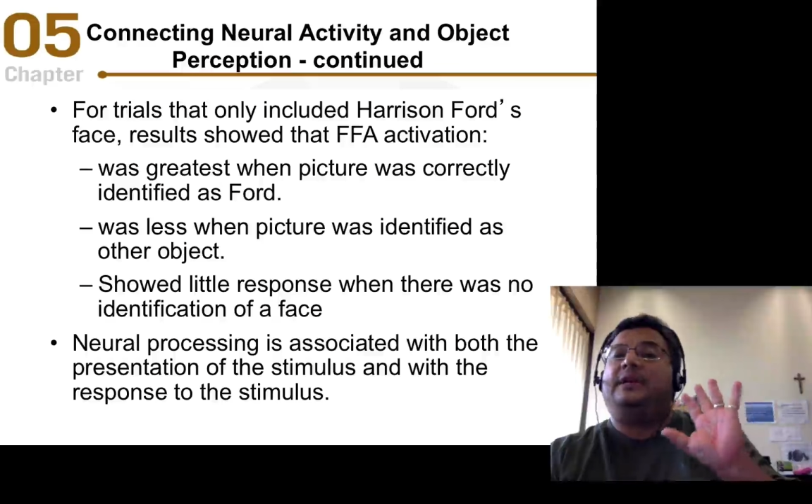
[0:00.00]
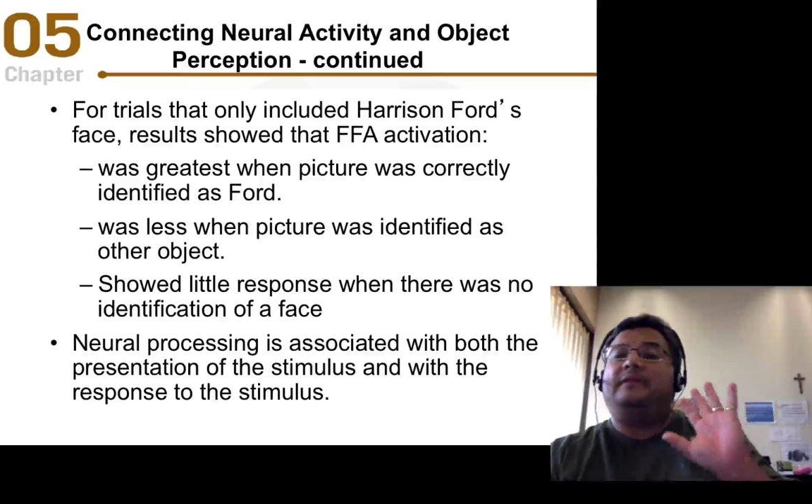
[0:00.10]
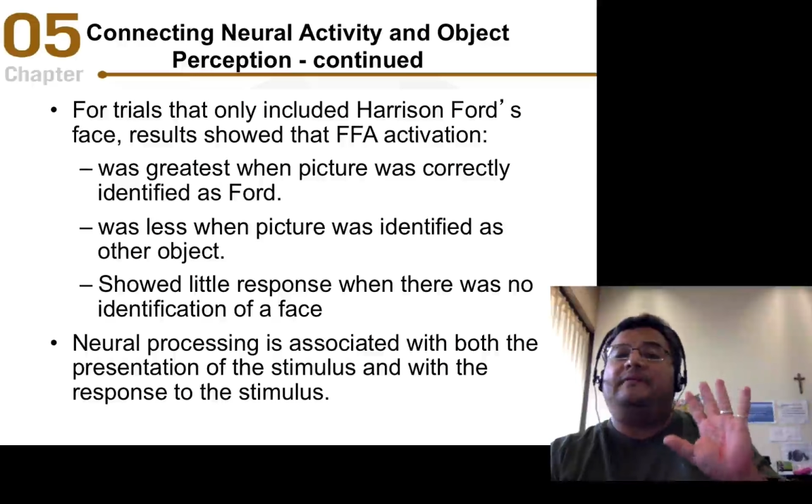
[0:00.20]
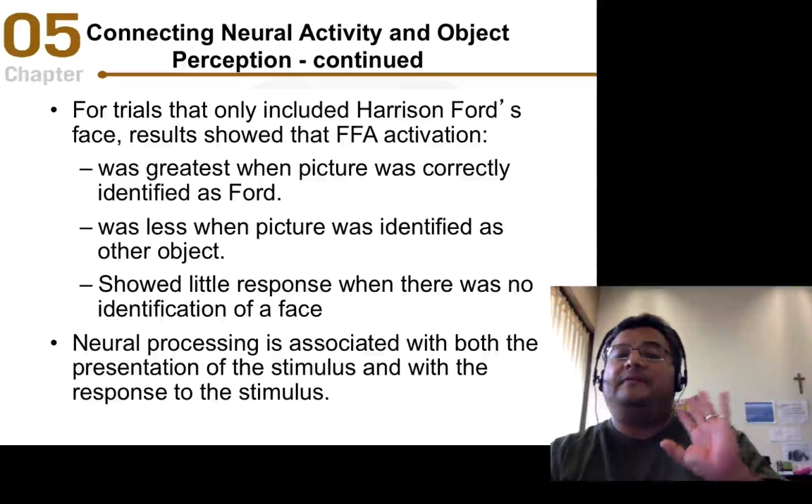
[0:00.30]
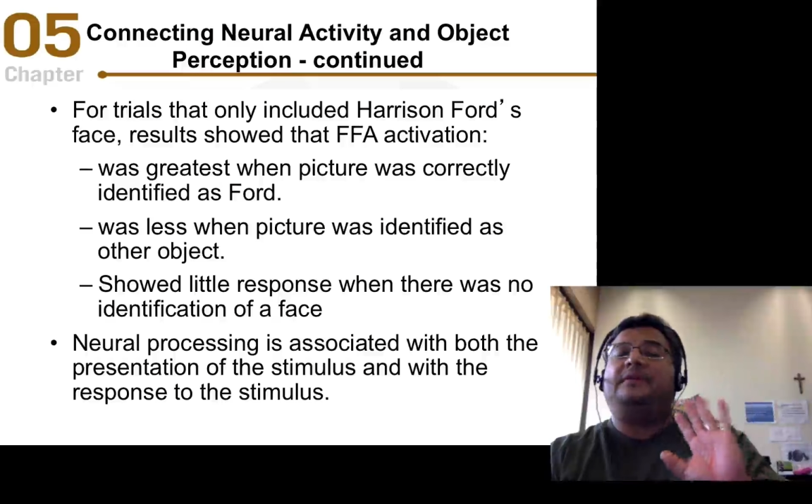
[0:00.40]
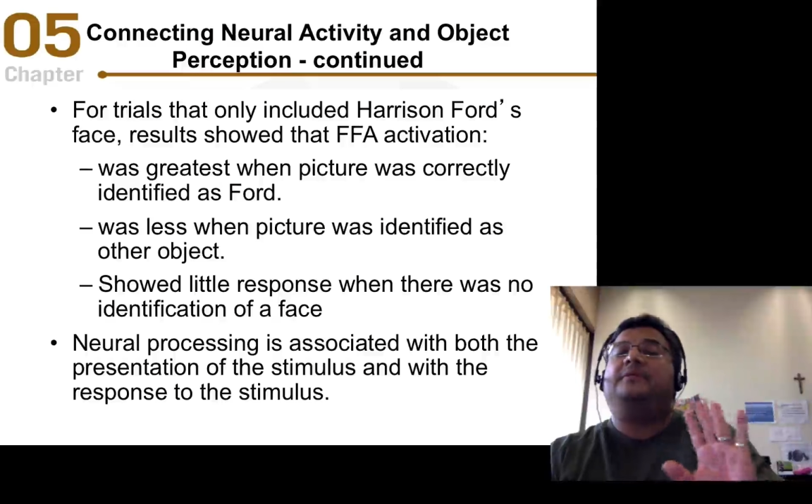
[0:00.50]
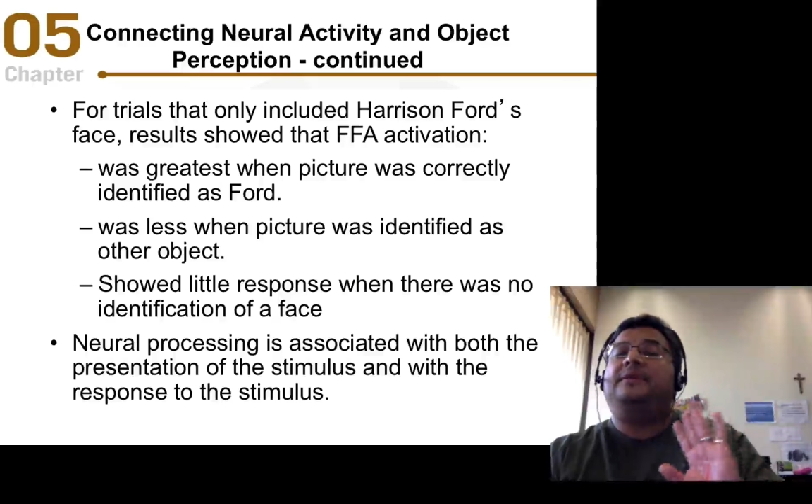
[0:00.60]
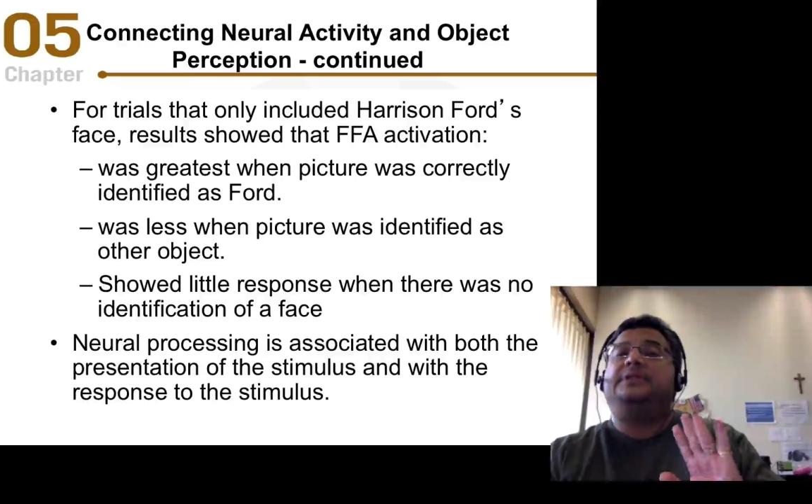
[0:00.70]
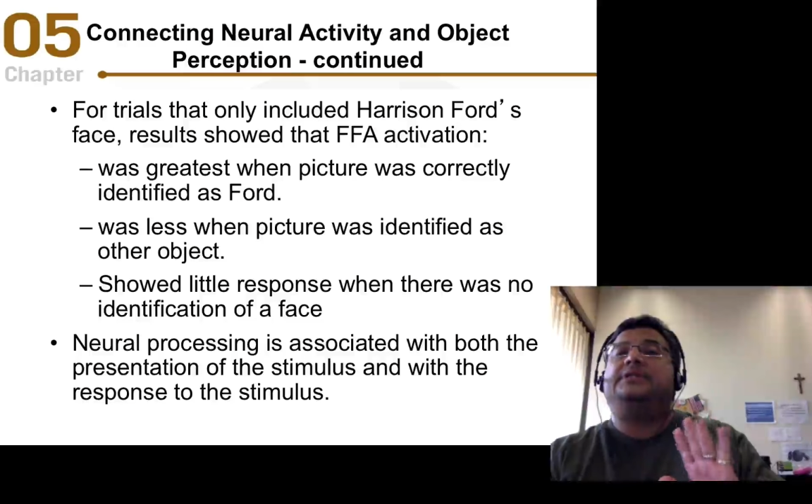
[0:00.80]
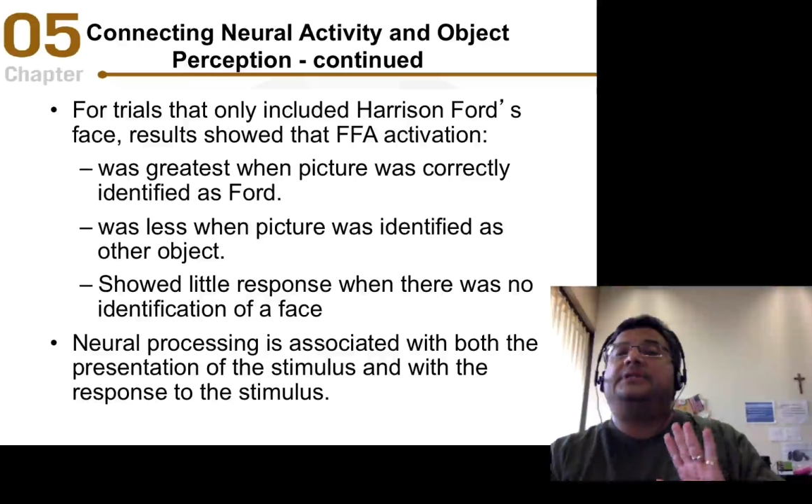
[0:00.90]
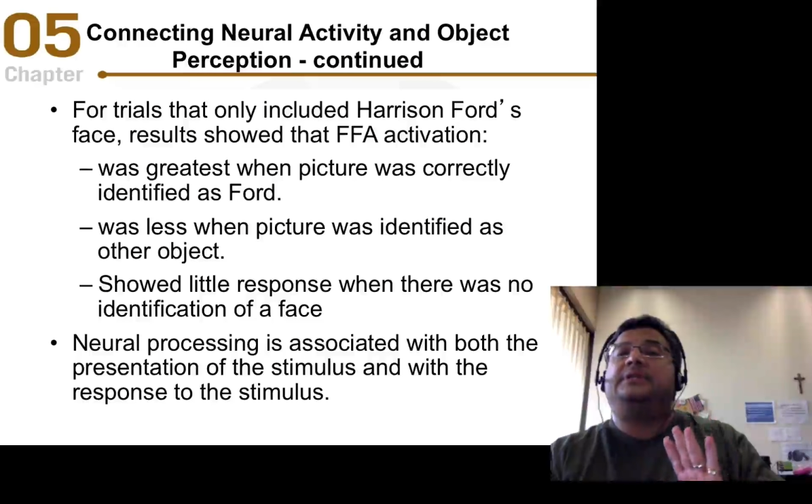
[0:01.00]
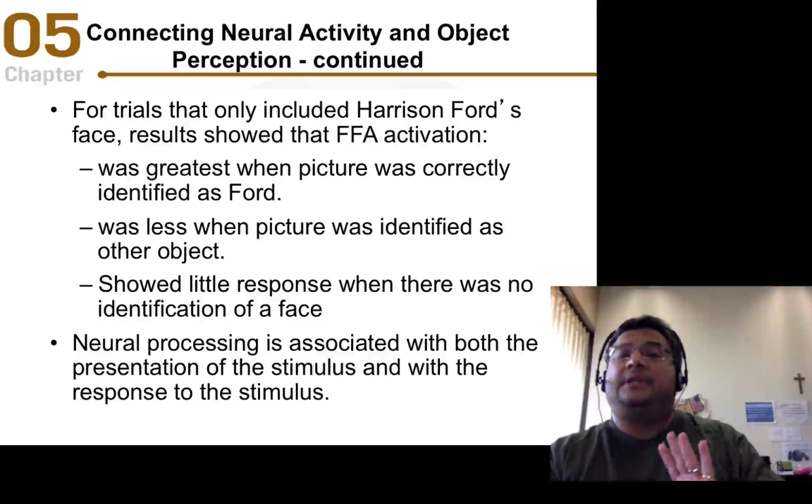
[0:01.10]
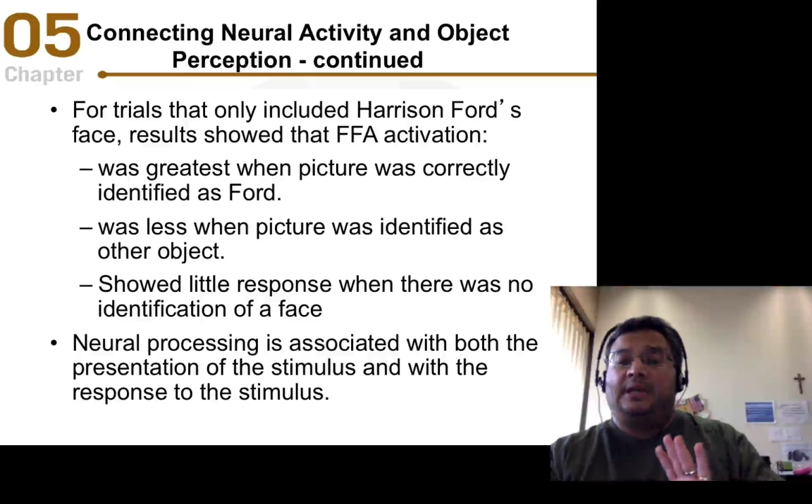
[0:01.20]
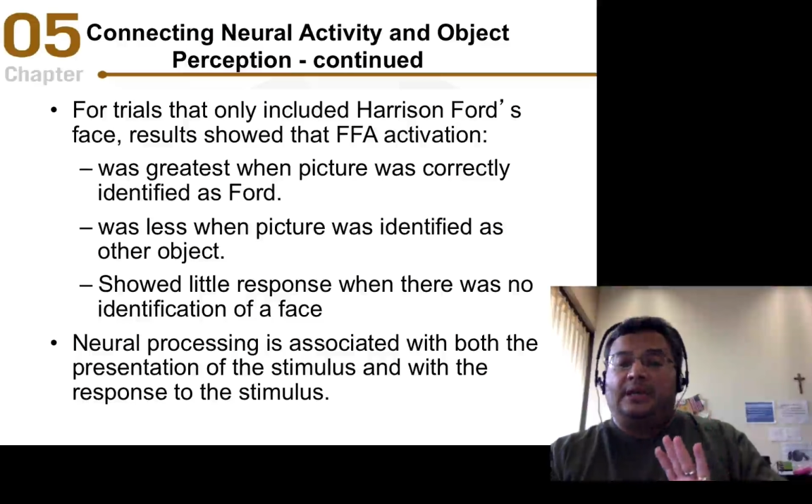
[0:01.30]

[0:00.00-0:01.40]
influenced